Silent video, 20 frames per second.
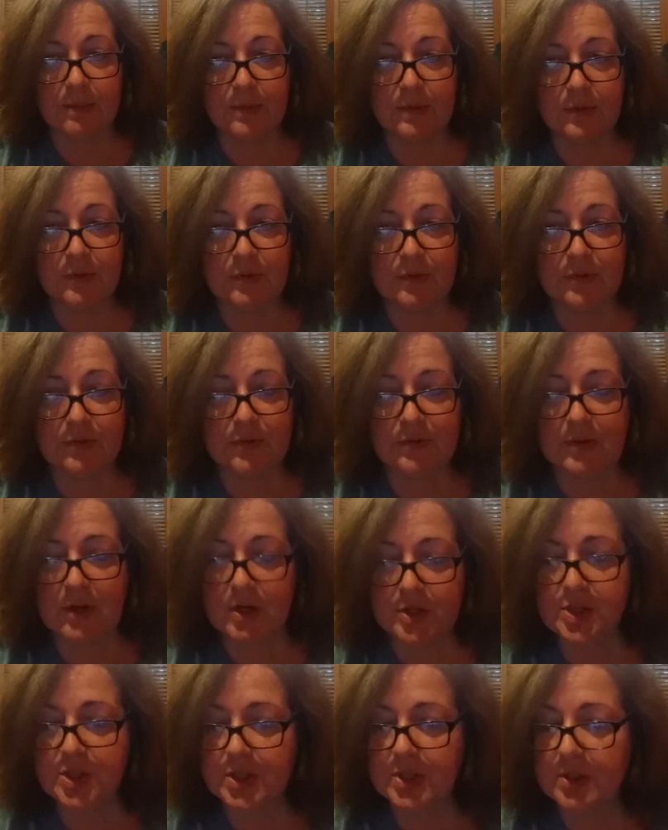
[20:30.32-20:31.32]
this
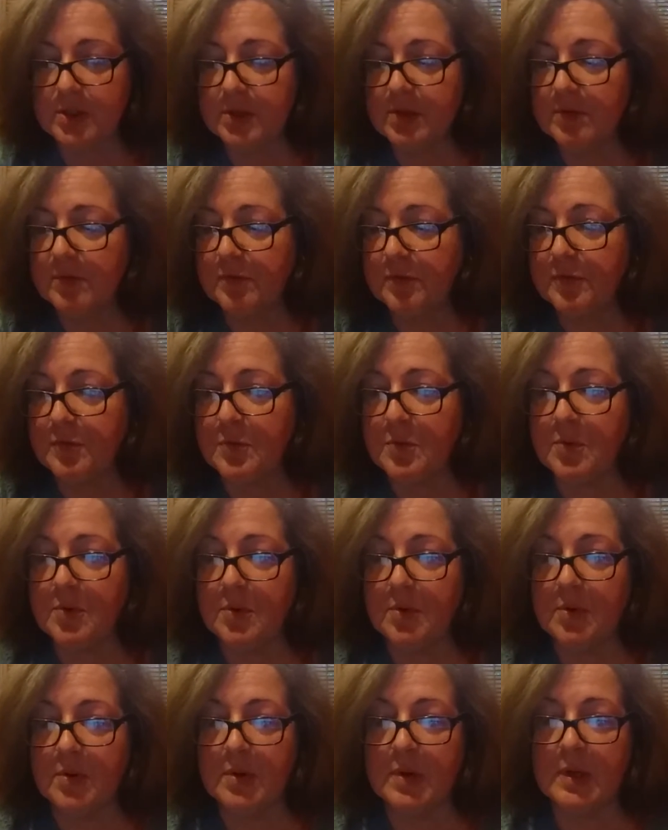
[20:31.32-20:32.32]
discussion
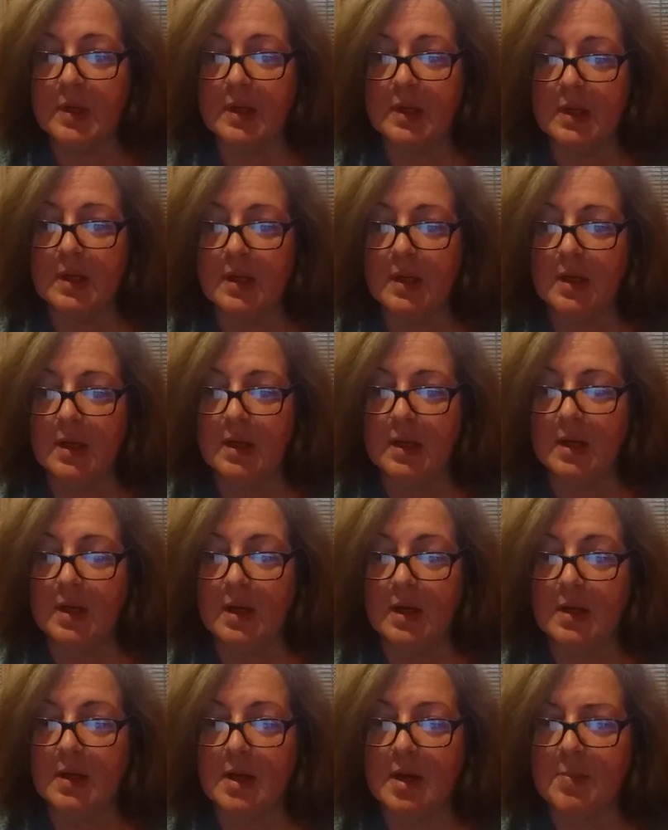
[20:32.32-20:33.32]
for
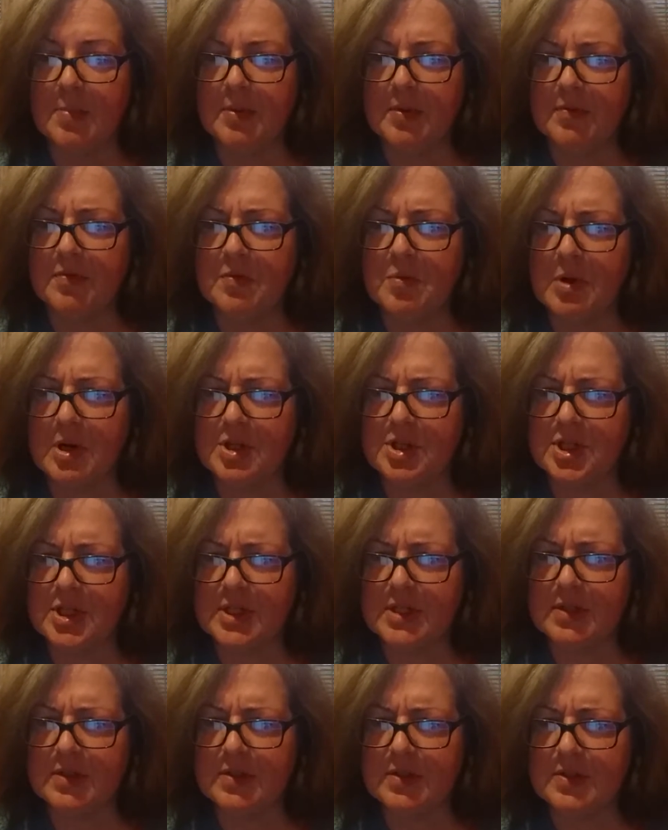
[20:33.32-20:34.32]
a couple of
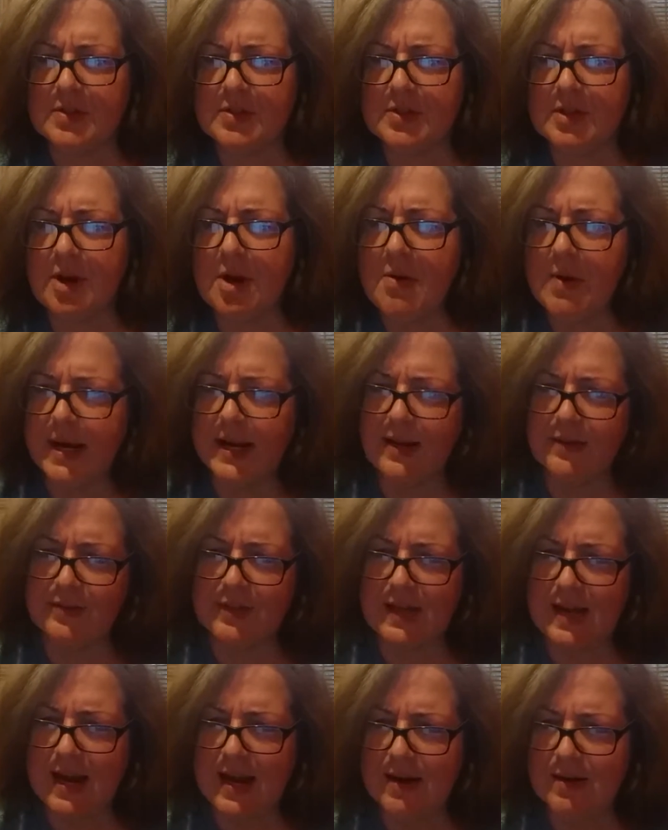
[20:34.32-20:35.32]
questions. Oh, I guess
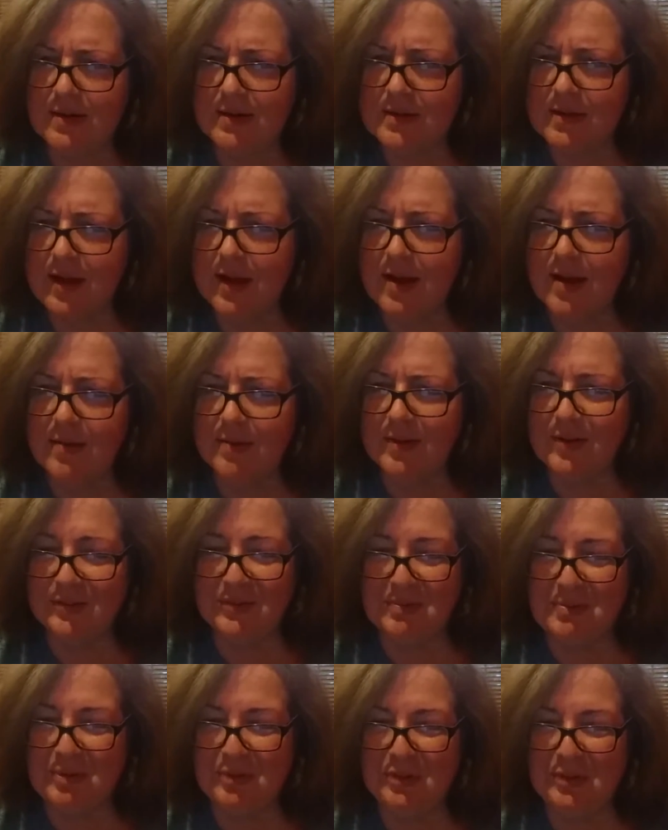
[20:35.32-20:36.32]
I can't because
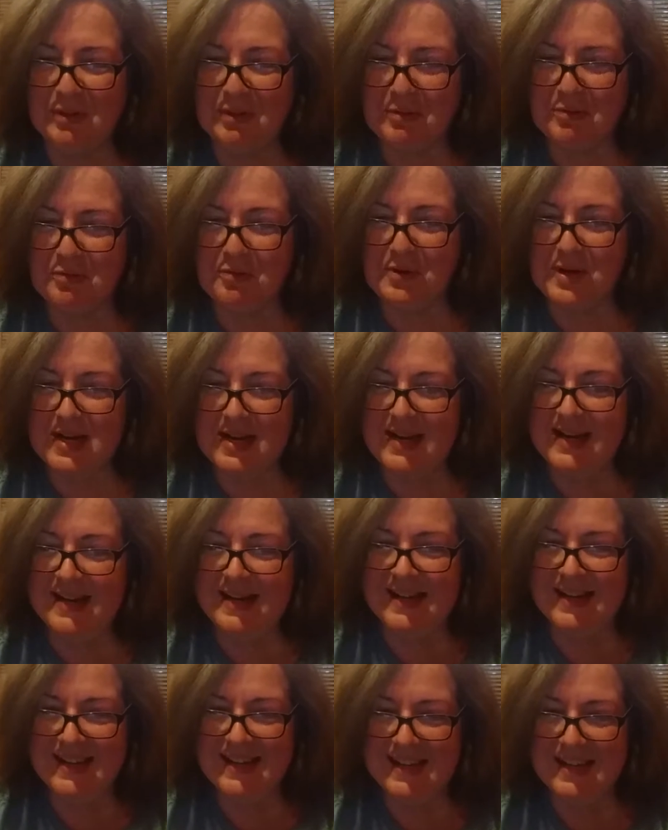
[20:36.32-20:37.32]
I'm using the
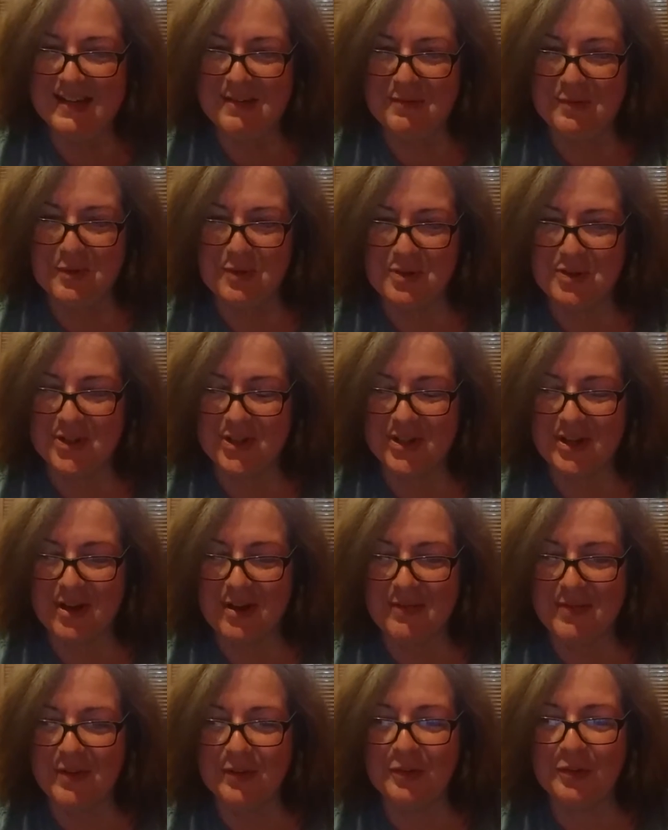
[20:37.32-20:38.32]
free version
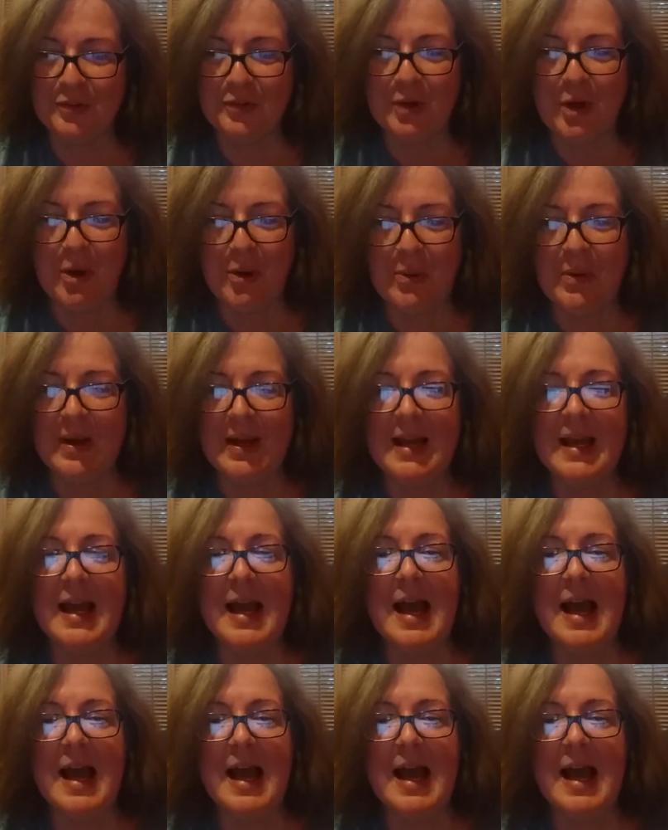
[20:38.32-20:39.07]
of this. So,